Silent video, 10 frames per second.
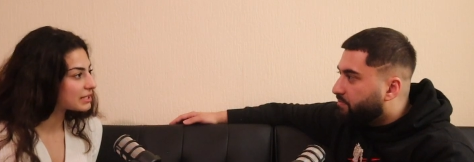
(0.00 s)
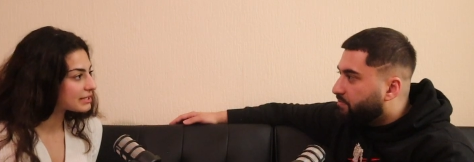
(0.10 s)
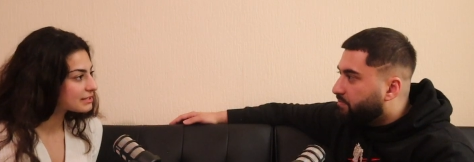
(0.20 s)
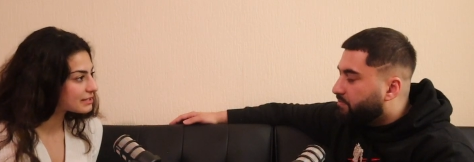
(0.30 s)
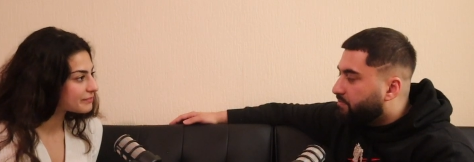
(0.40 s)

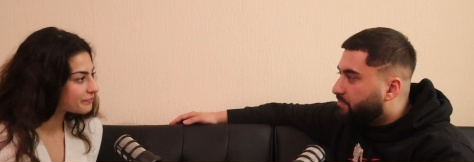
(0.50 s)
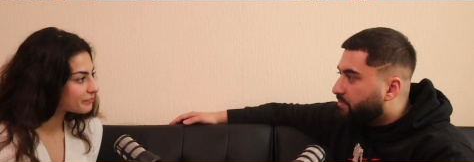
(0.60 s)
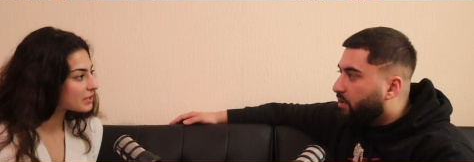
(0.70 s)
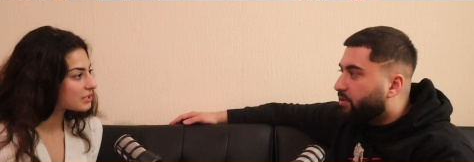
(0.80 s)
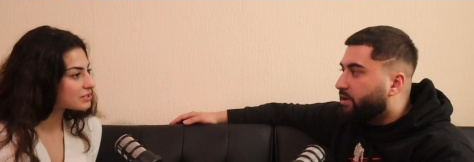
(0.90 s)
Speaker 1: years
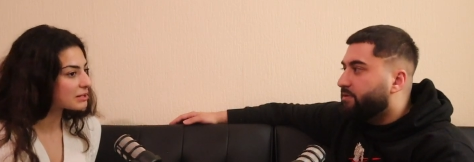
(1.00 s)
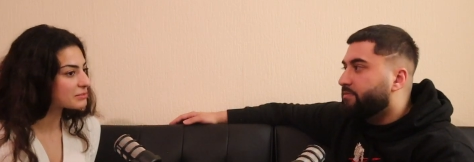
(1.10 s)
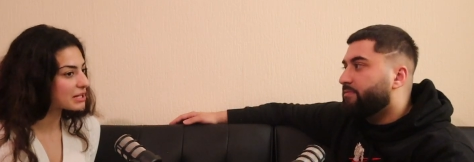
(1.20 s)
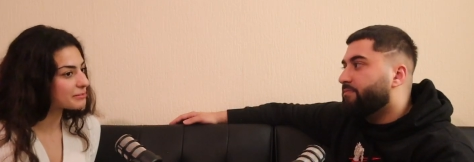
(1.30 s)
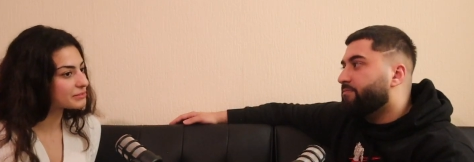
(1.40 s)
Okay. So
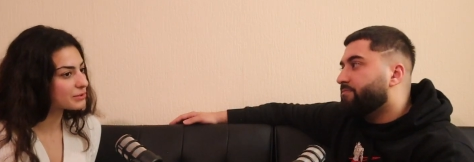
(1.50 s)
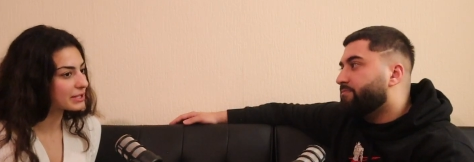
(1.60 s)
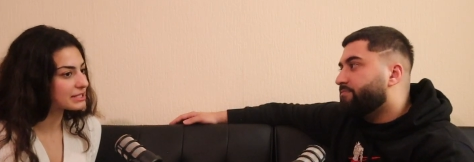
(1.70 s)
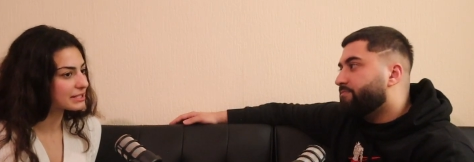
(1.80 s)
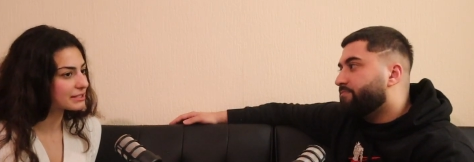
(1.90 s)
I'm, I'm
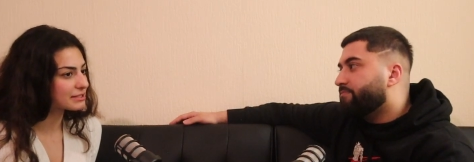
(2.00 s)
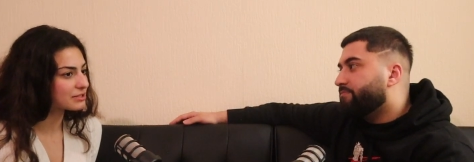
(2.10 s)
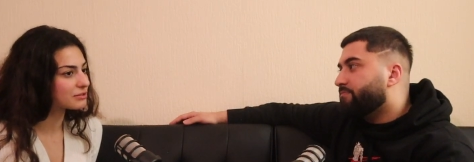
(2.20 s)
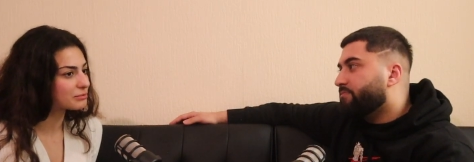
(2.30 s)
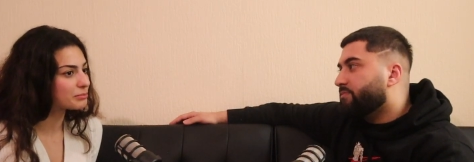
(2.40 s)
26,
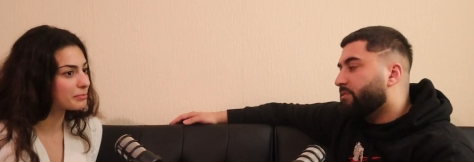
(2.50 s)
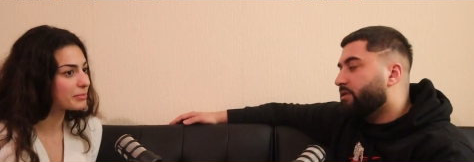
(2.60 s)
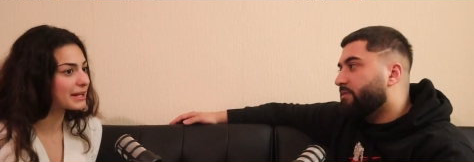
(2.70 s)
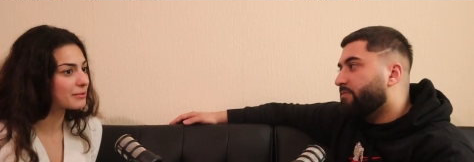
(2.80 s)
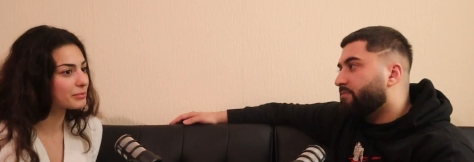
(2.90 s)
so yeah.
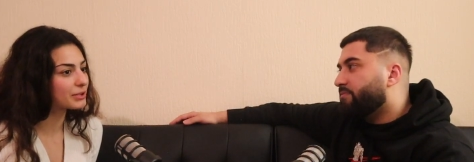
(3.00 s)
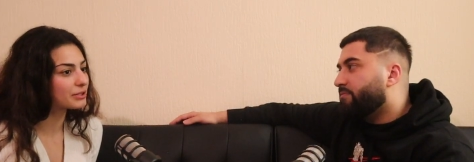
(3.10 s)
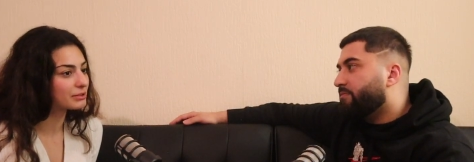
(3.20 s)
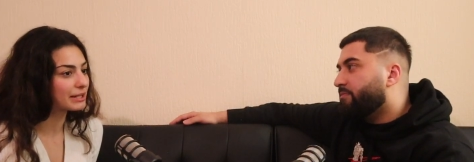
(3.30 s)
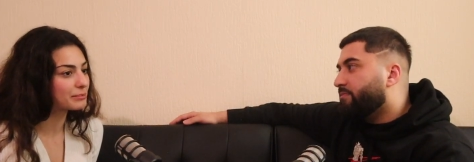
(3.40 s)
being
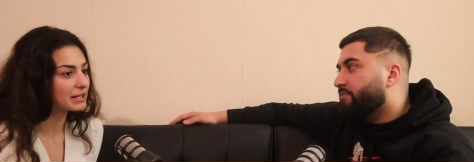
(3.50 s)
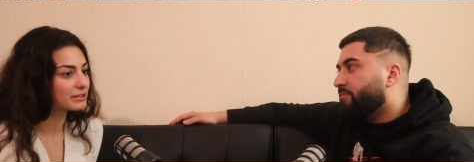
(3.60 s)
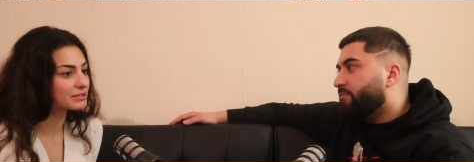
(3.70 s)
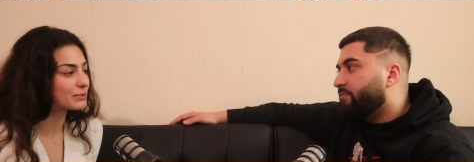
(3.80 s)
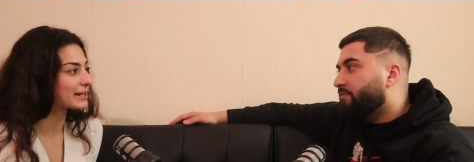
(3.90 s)
pro like
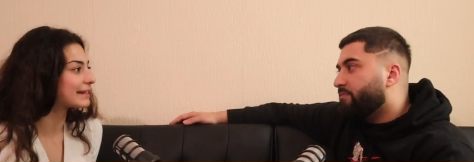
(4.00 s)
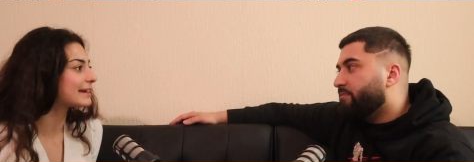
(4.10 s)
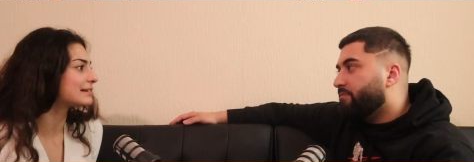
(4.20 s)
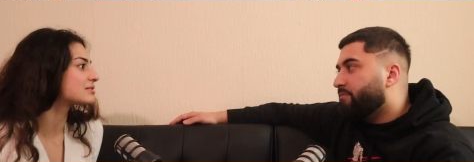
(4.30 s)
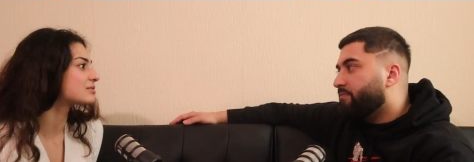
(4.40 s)
by
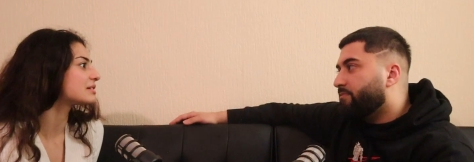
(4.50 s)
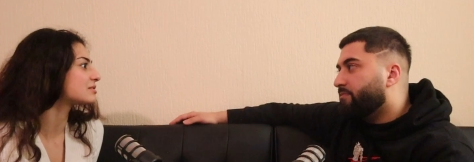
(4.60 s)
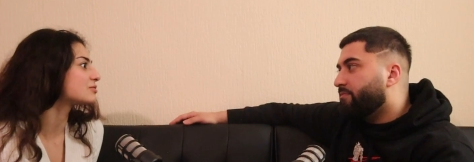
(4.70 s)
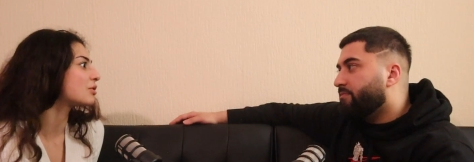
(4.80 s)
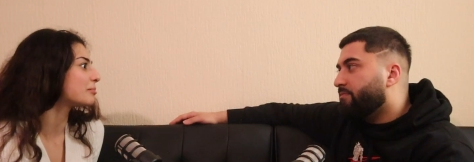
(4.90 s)
28 is
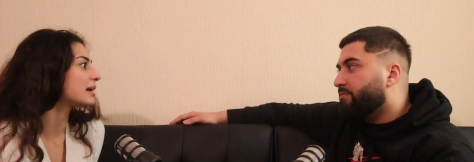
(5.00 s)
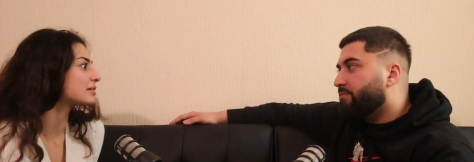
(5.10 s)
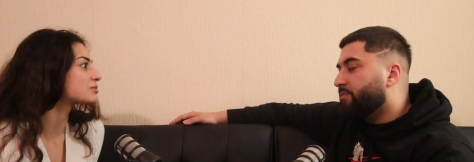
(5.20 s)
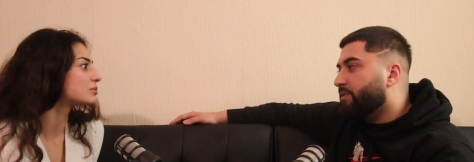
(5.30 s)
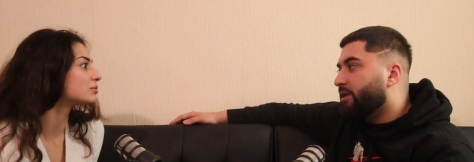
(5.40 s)
is not
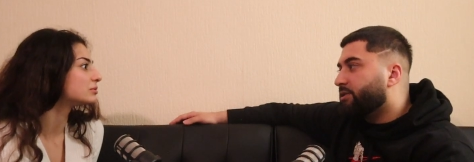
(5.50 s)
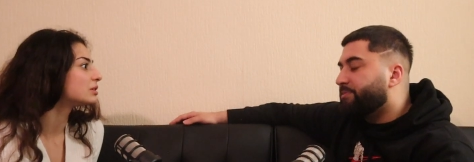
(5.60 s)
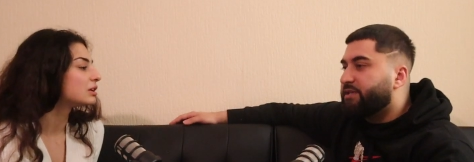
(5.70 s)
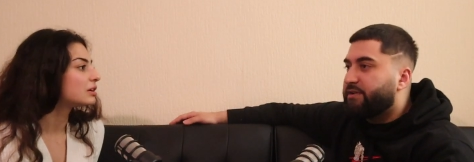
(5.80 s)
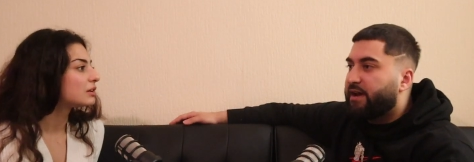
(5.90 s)
bad at all. Yeah,
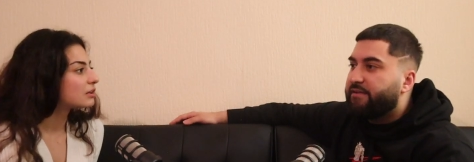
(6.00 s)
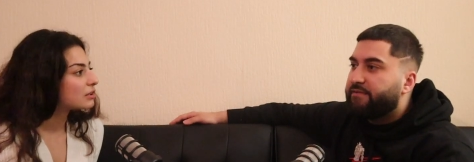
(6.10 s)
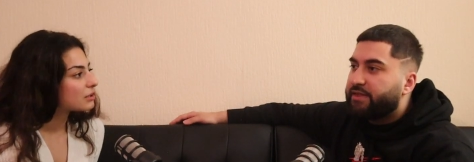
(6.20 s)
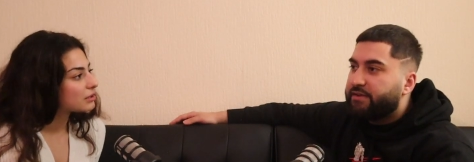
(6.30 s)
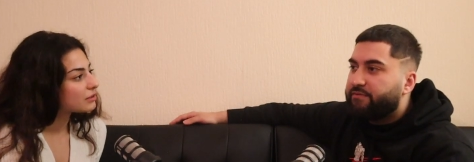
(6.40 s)
Speaker 2: especially like
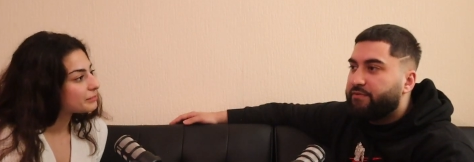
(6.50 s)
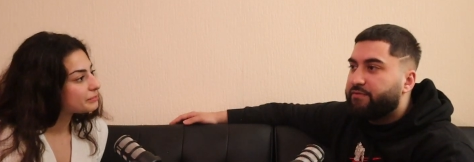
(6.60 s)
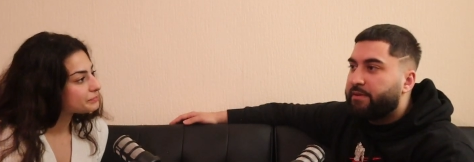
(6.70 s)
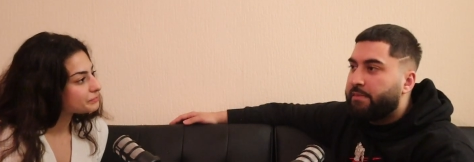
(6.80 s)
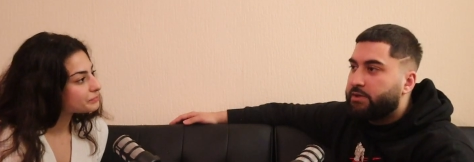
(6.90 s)
I think for
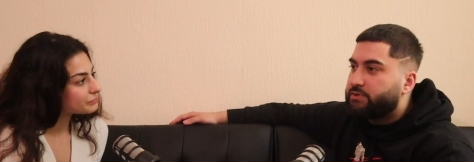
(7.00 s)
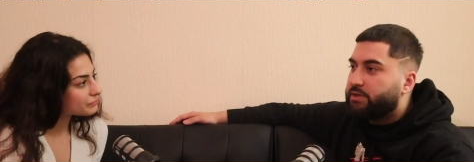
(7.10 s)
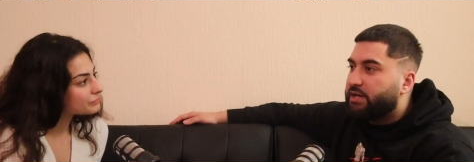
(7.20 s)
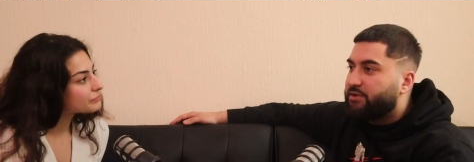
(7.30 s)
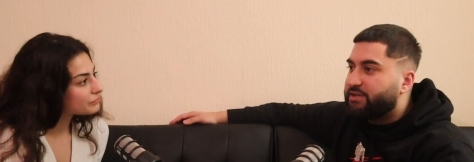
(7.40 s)
females.
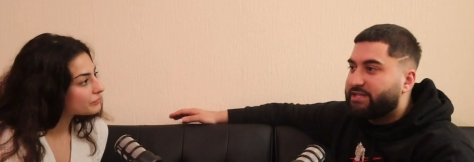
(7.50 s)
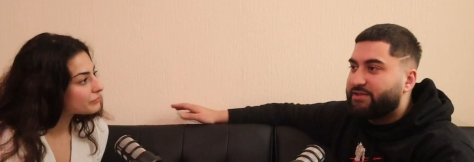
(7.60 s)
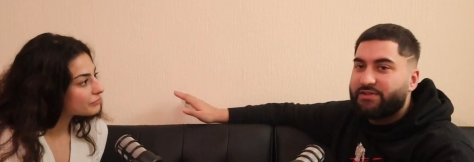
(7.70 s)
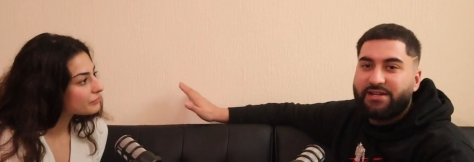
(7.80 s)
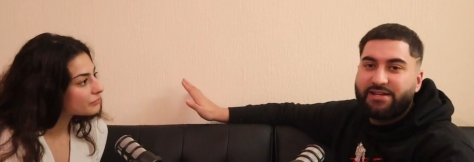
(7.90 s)
Well, I know it
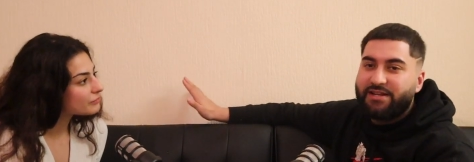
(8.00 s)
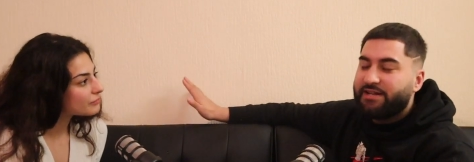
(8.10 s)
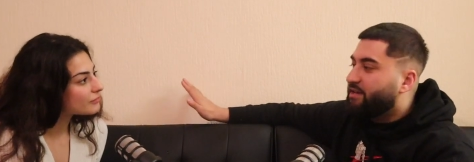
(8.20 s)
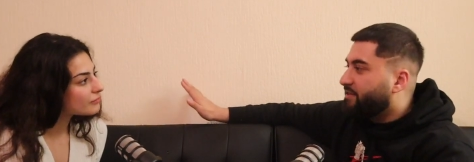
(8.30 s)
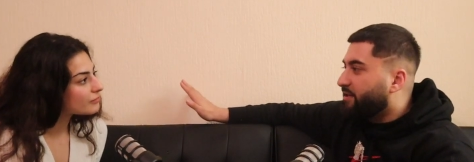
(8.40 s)
sounds like
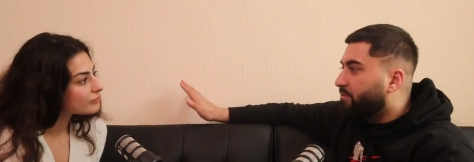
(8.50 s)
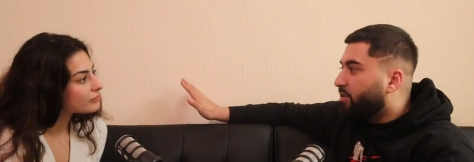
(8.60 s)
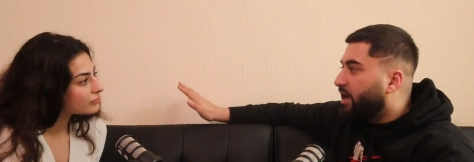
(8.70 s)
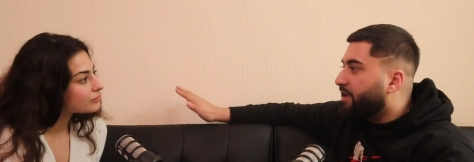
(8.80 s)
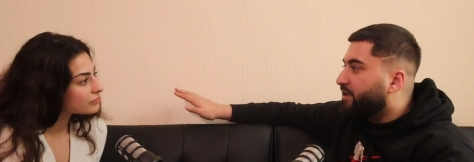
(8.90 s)
thing,
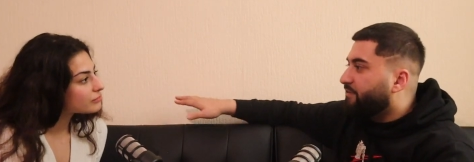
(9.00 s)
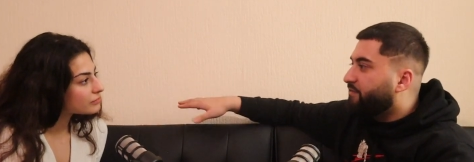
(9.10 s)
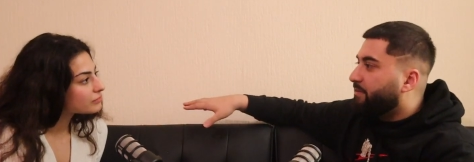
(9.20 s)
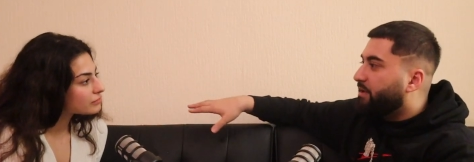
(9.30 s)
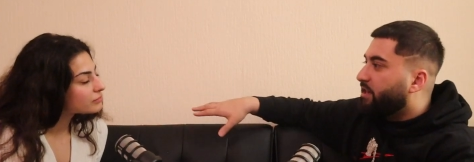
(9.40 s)
but like in the
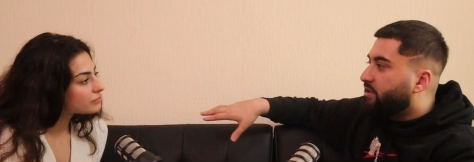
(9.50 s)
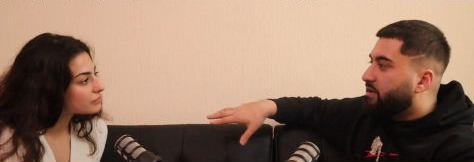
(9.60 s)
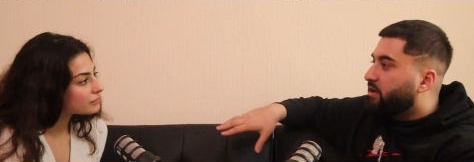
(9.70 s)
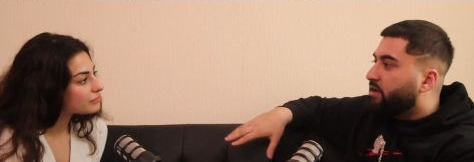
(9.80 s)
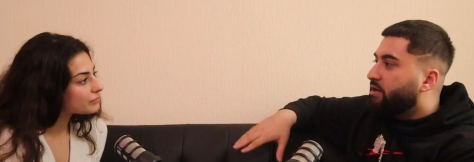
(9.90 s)
female,
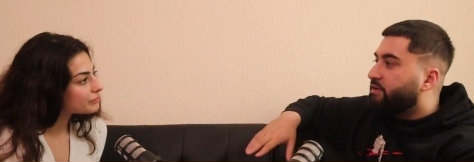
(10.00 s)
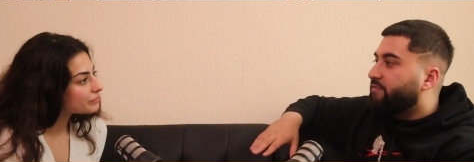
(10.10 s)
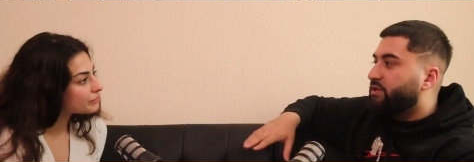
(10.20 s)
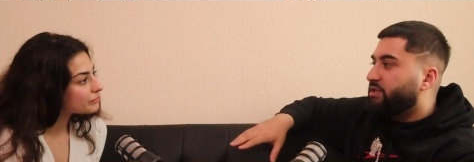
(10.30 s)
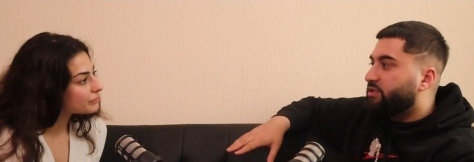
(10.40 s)
the
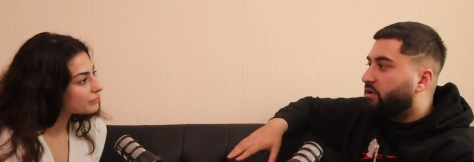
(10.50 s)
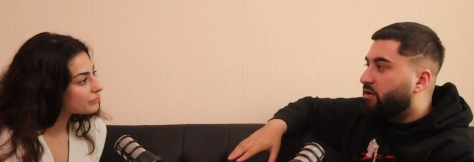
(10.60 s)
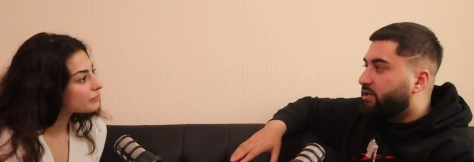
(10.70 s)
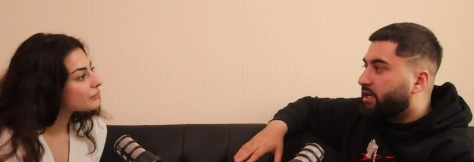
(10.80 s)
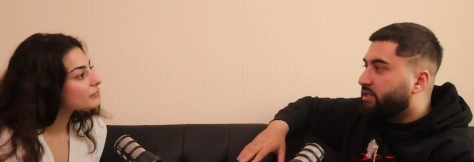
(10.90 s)
divisions
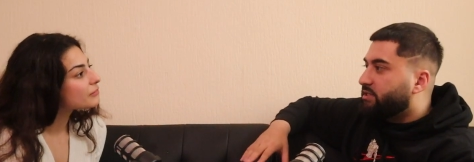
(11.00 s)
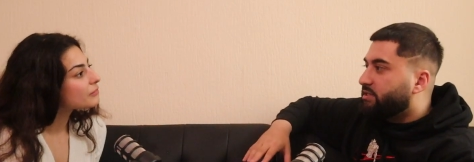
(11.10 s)
aren't as